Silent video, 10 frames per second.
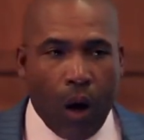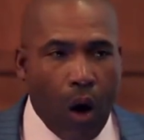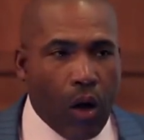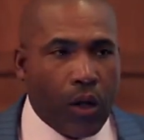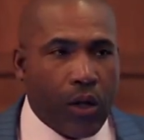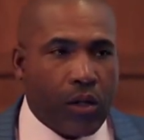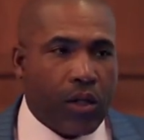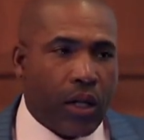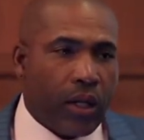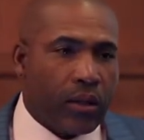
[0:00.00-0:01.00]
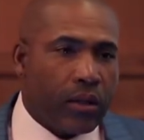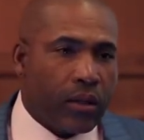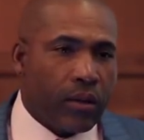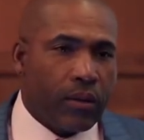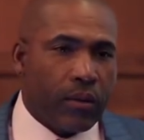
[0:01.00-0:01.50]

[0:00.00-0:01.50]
all of your sins,